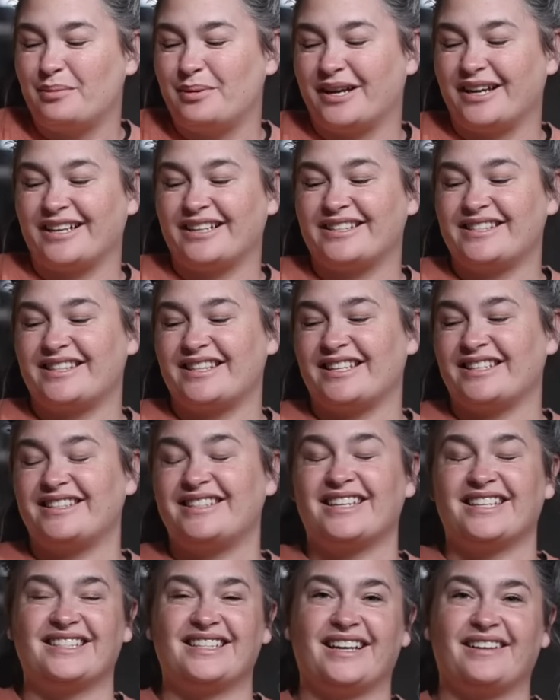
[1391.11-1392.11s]
because this
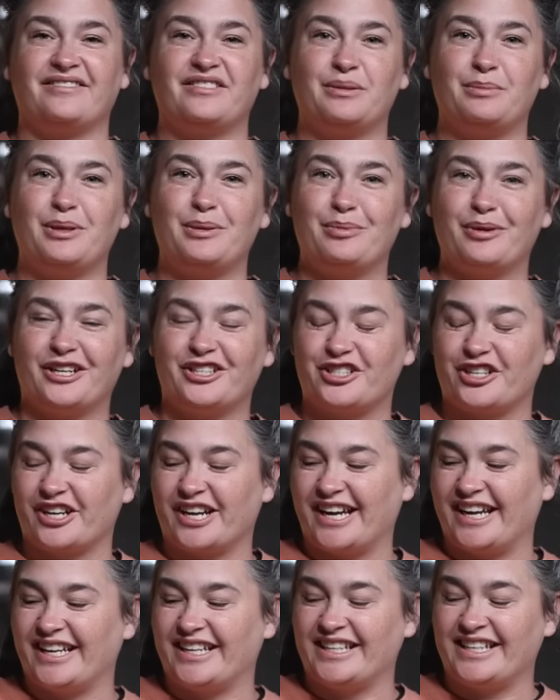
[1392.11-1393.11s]
does have to be pressure
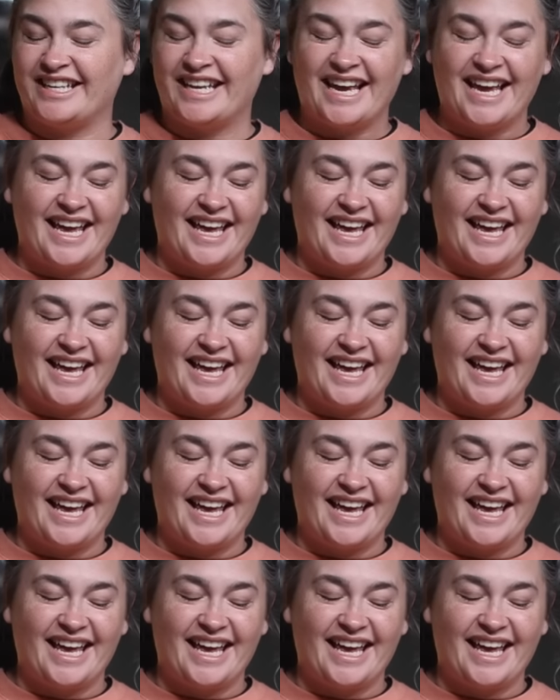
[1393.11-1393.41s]
canned